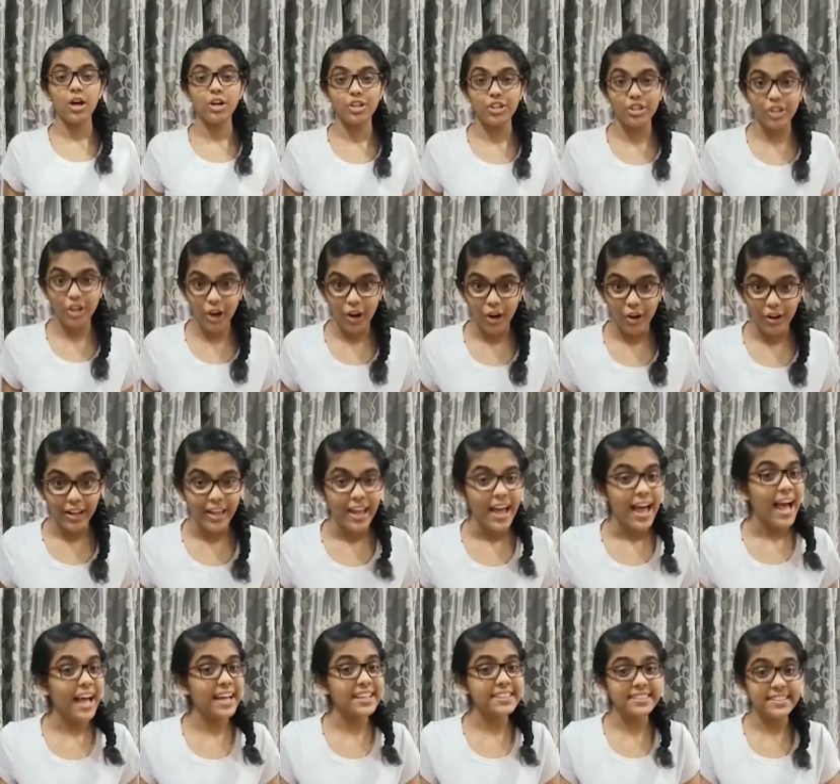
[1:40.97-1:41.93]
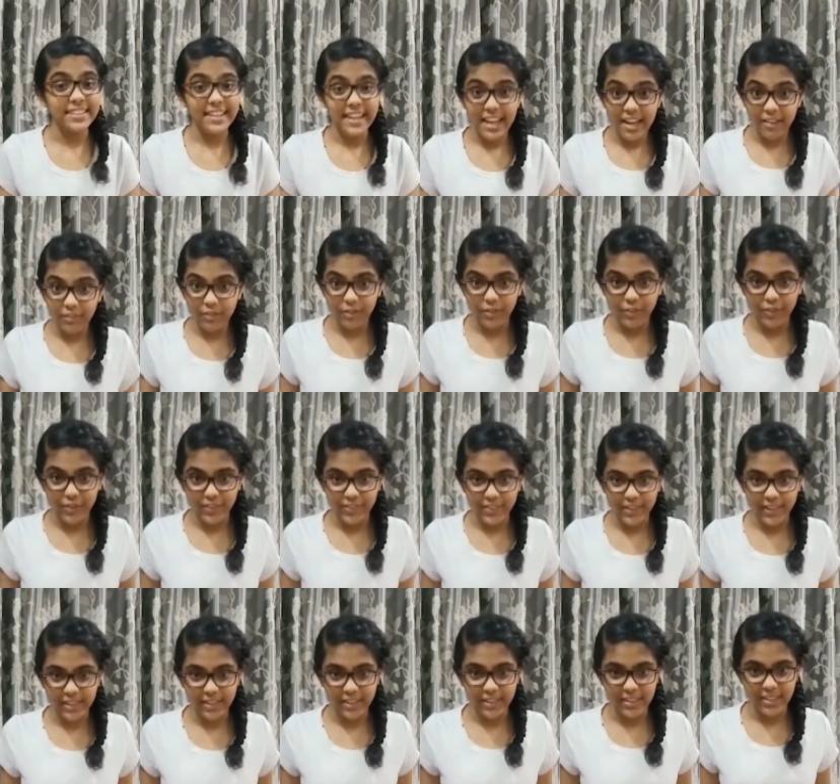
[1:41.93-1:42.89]
God has never
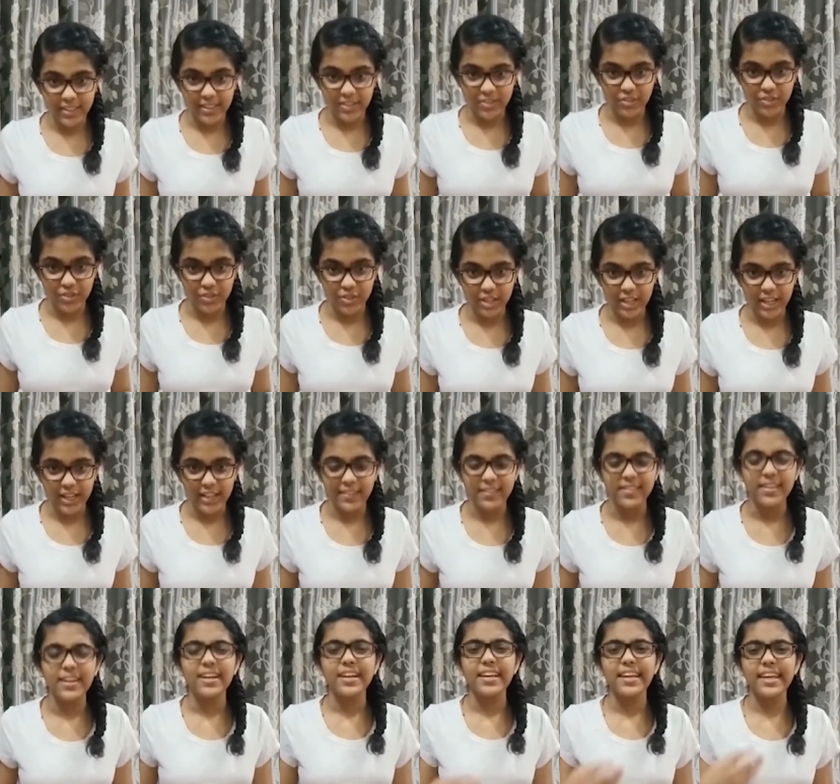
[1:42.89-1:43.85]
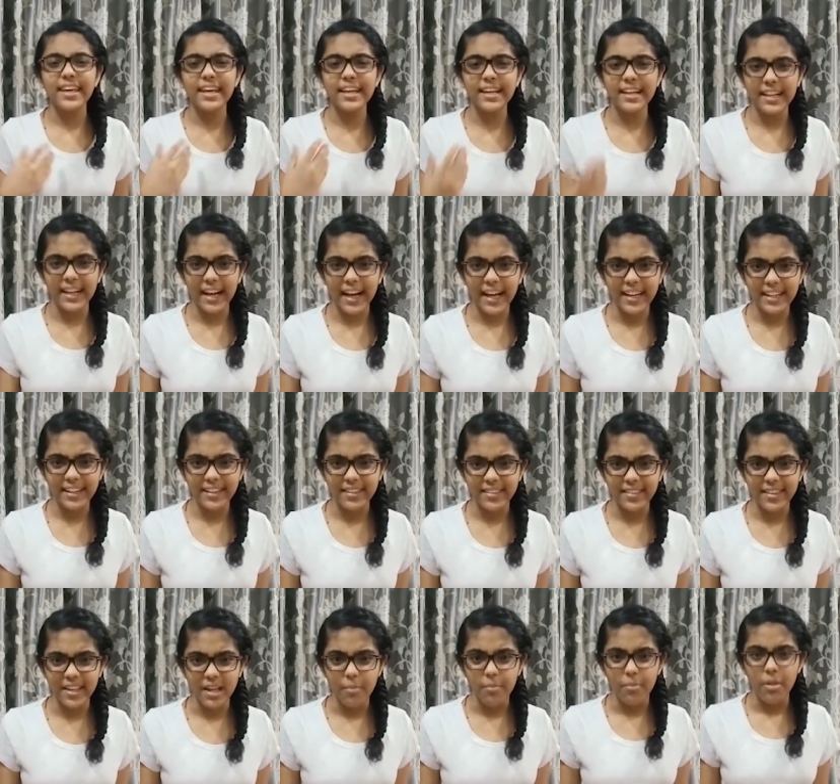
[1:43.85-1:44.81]
forsaken the Israelites. He guided
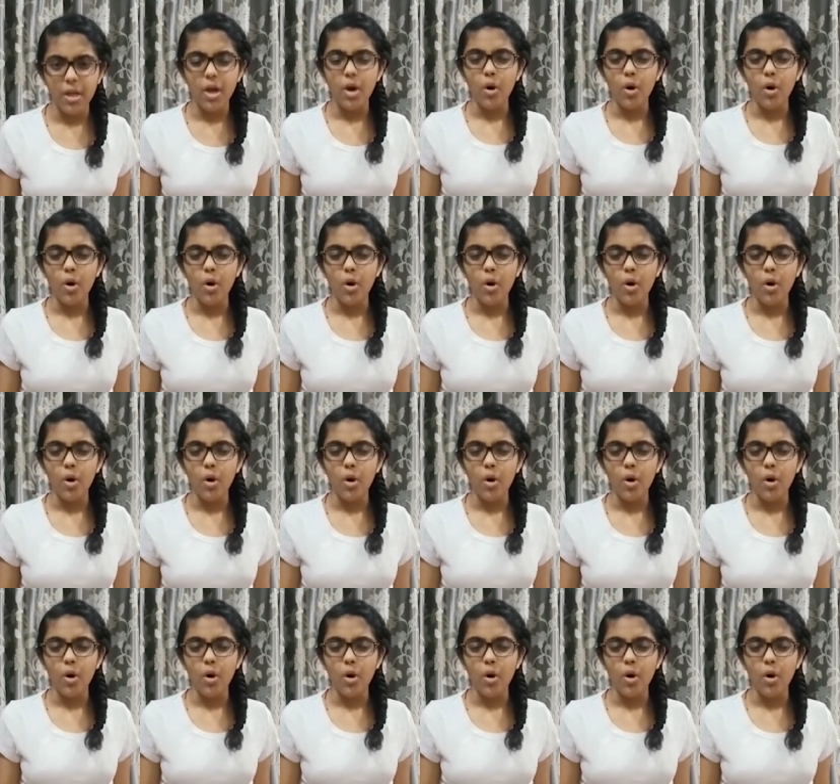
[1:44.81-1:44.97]
them.